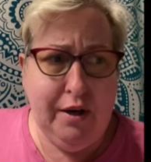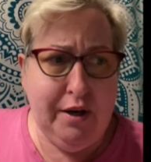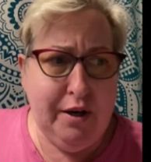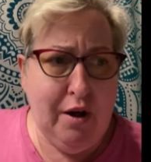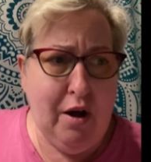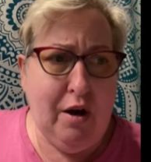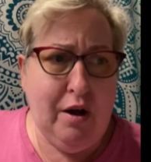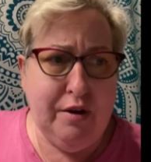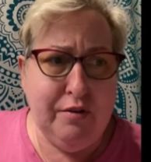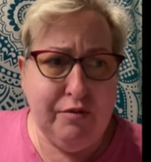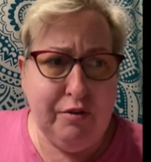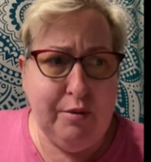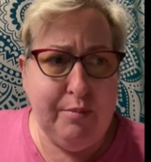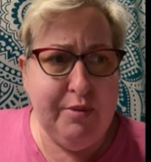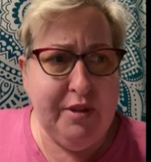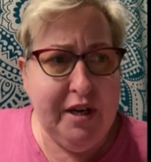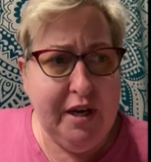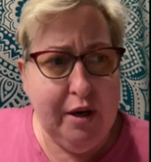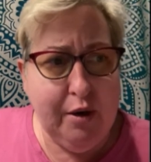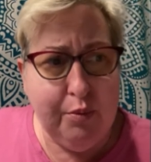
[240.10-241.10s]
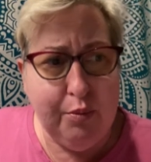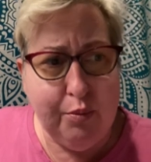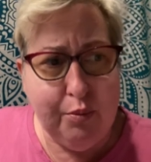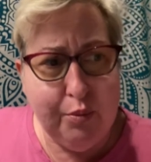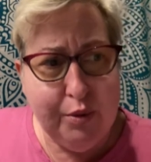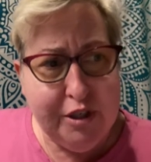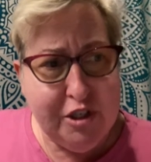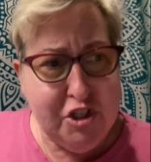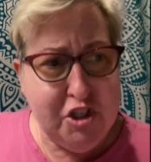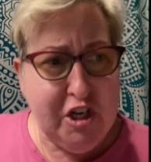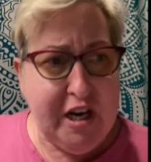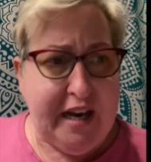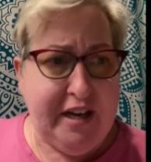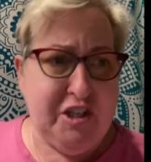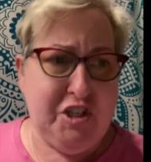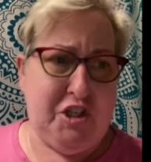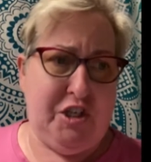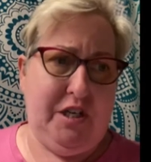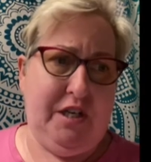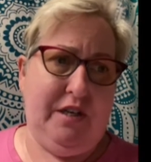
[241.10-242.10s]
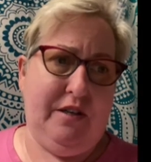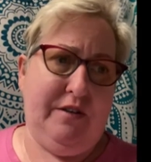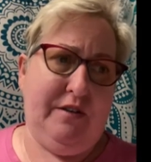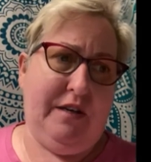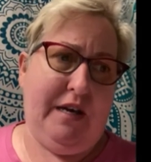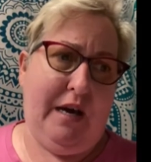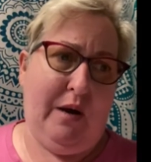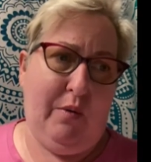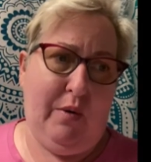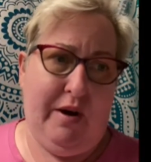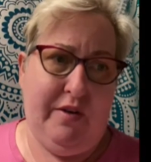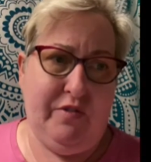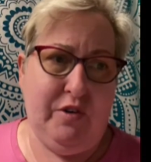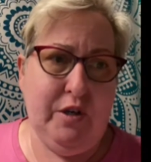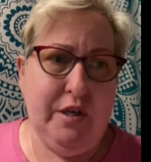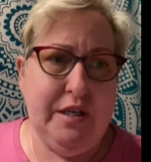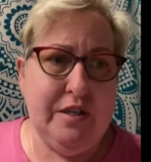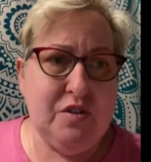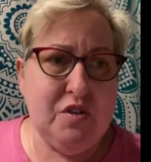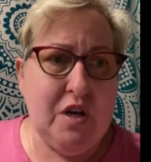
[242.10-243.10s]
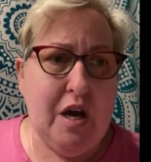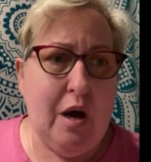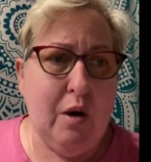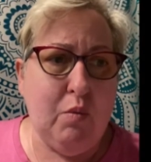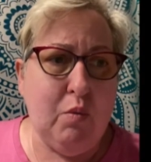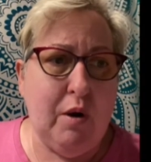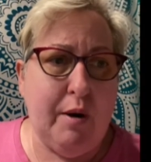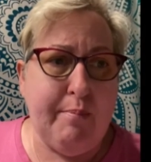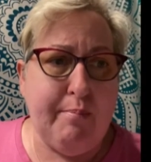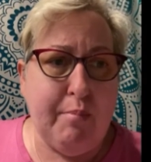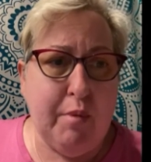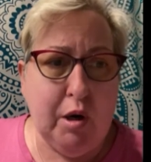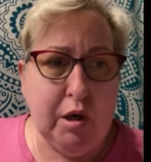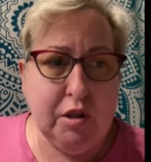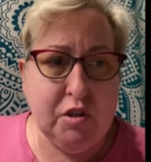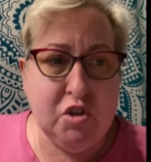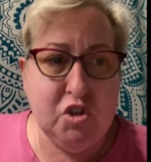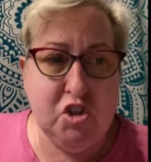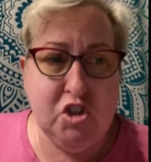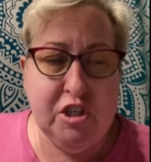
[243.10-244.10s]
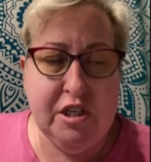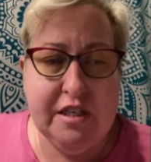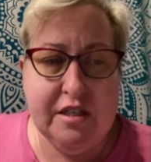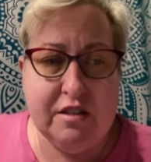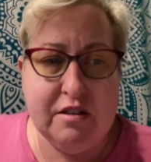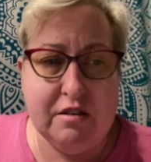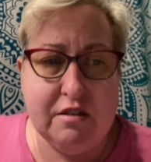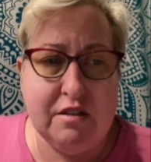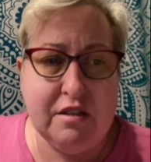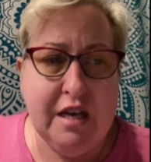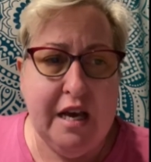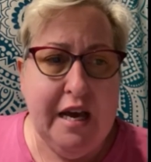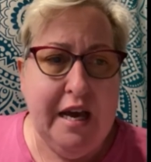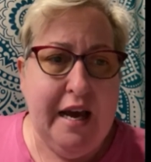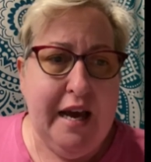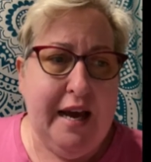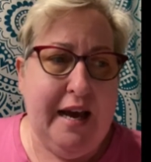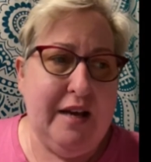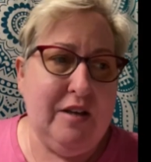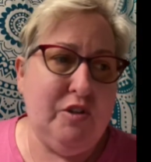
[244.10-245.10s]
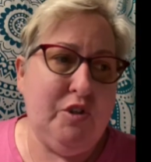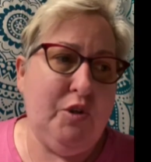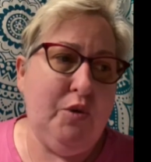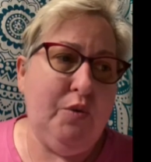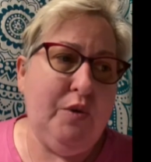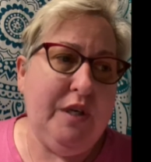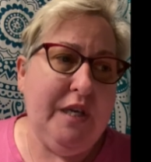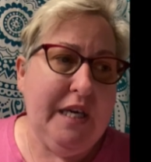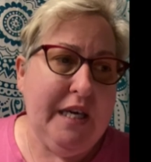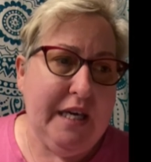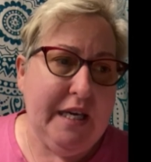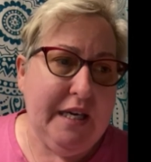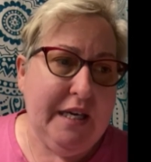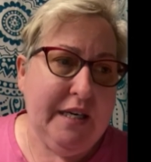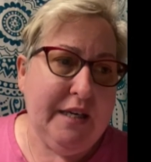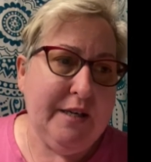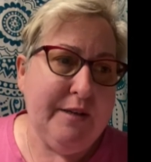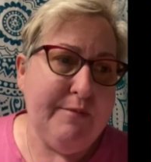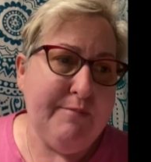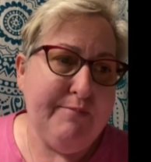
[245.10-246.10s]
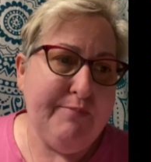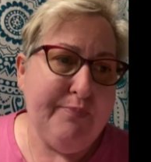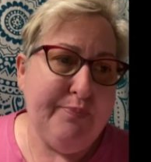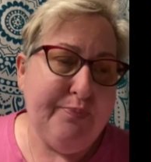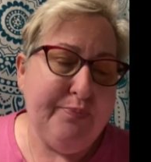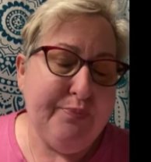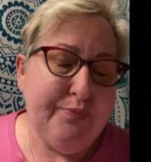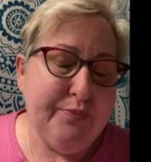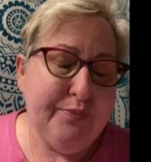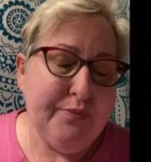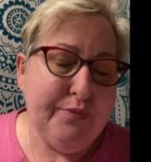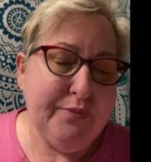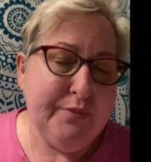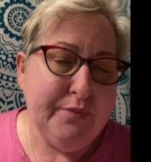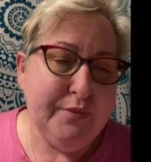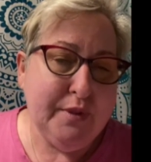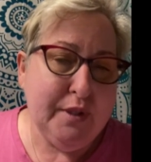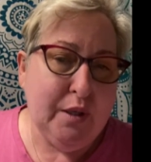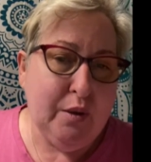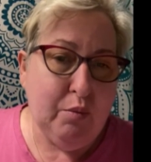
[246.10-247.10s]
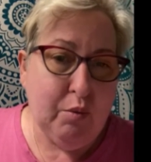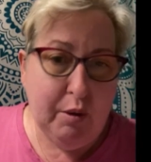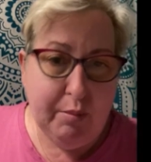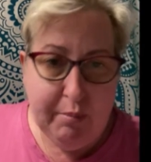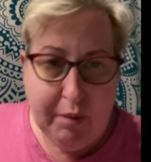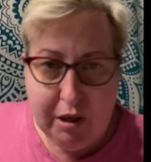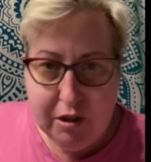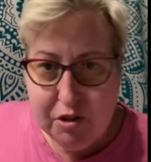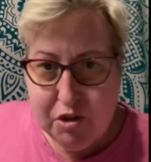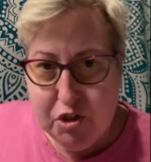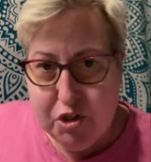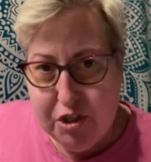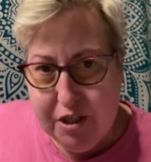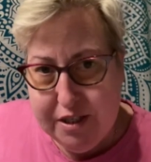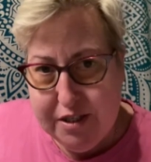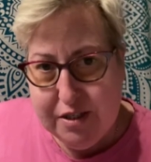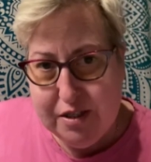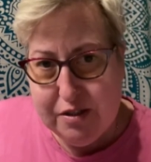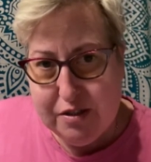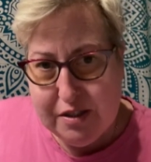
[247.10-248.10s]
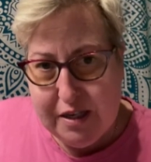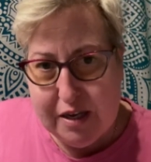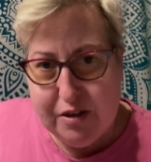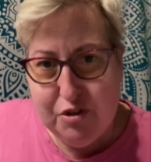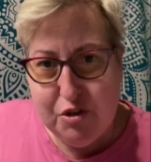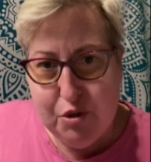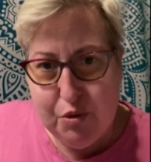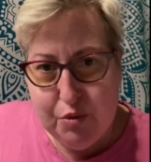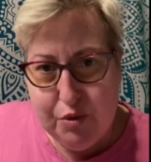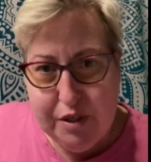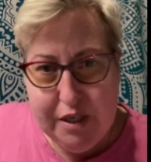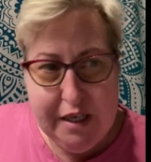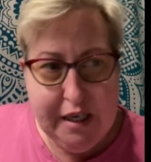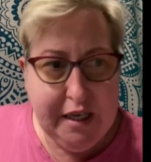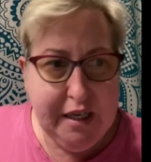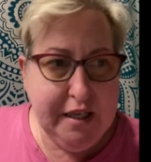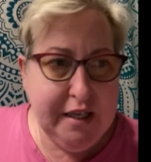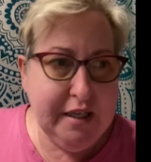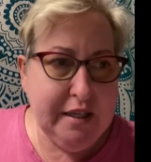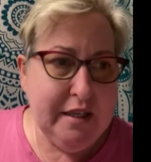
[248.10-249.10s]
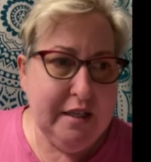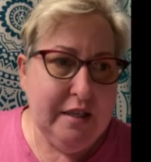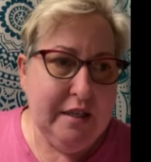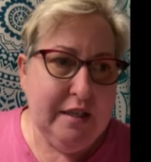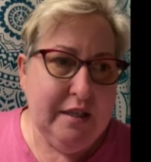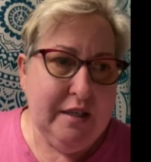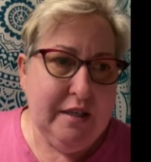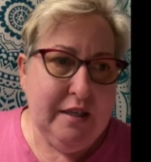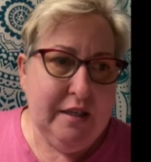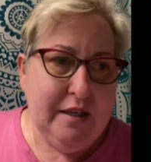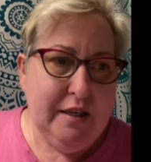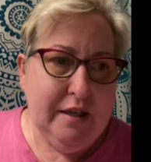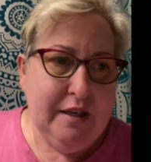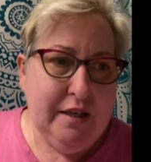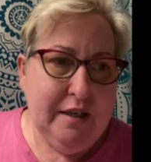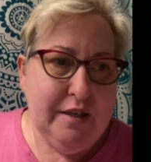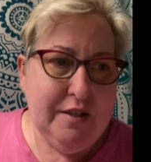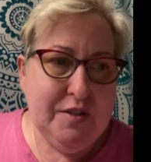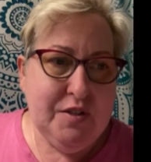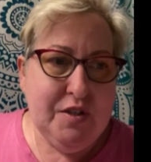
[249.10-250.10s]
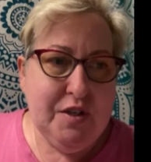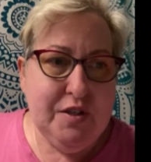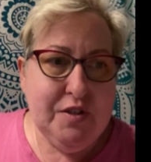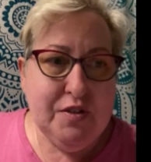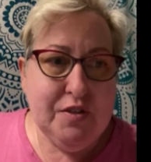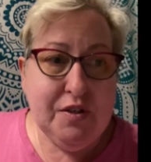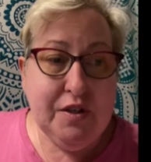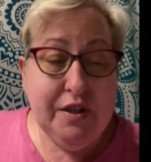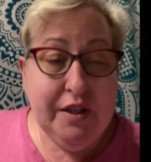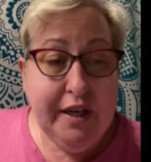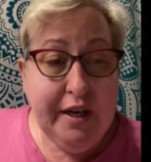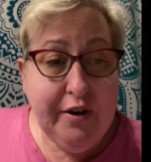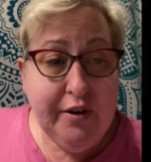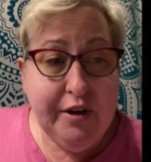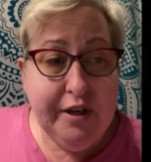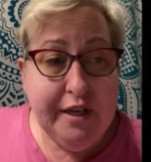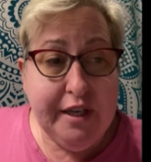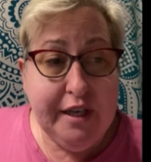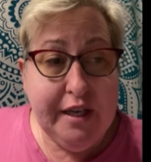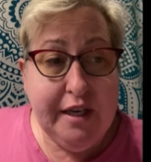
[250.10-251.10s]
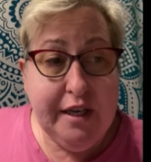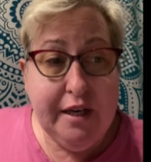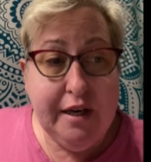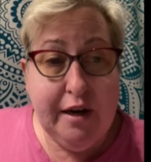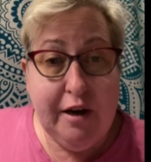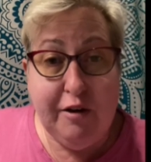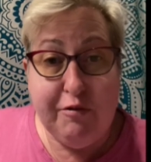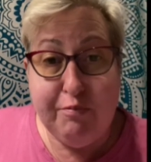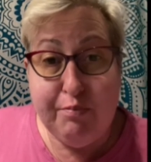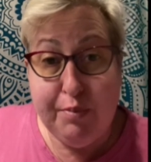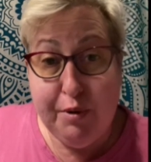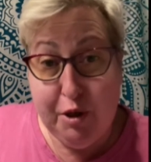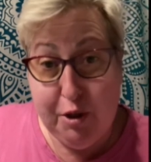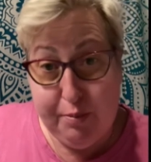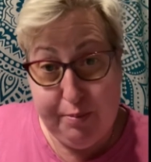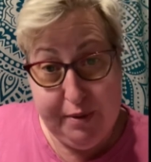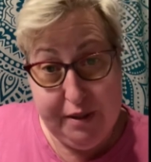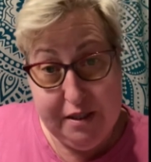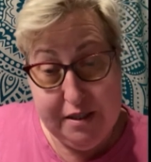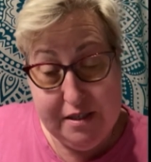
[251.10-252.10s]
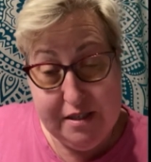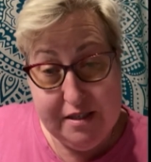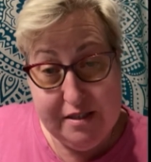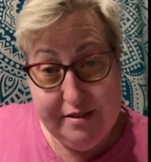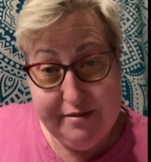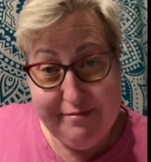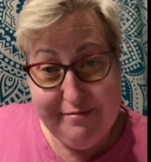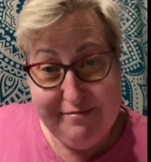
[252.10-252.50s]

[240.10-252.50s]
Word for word: and on from there. Rejection, however, is not what marks Jesus as unique. What marks Jesus as unique is his clarity of purpose,